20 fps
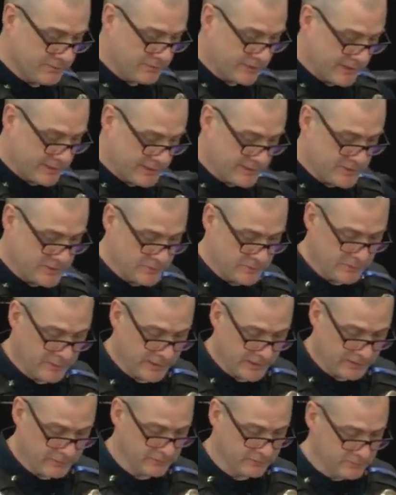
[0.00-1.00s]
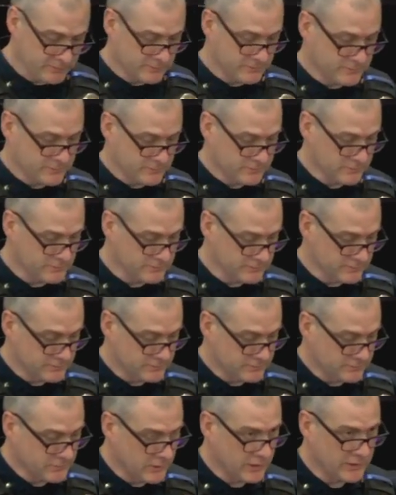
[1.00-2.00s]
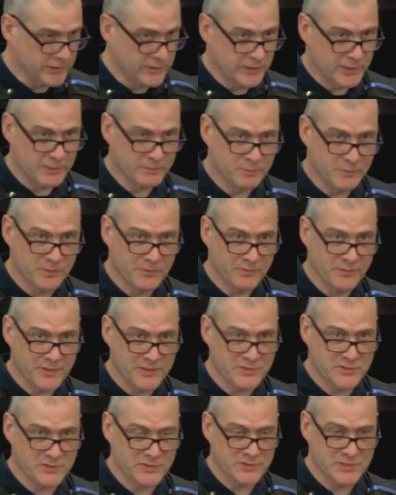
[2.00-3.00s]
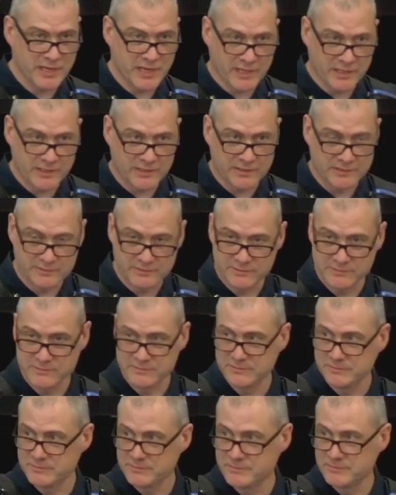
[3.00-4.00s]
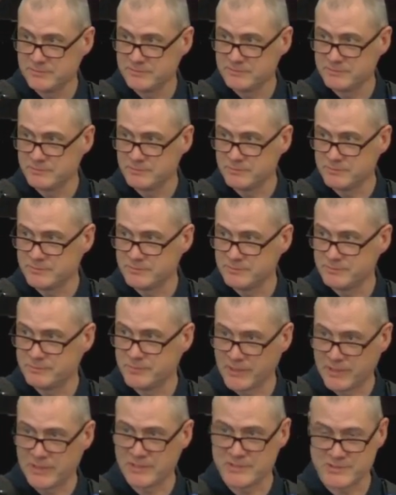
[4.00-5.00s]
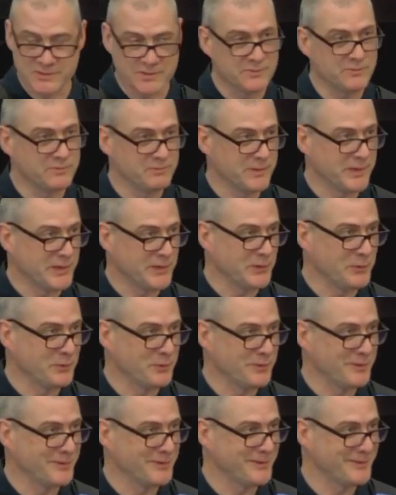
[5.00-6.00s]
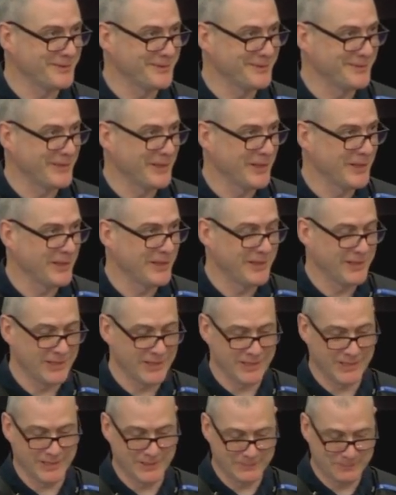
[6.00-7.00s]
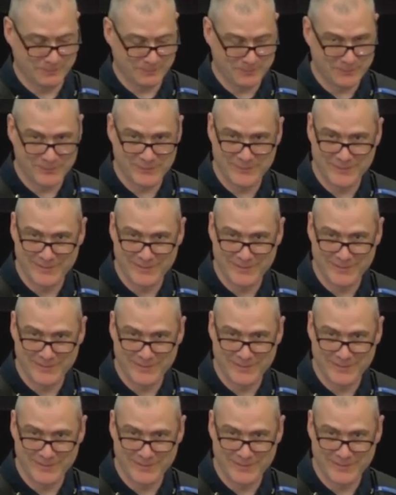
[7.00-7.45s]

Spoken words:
invited to a Rutland Young Professionals Gala because of my youth. Yeah,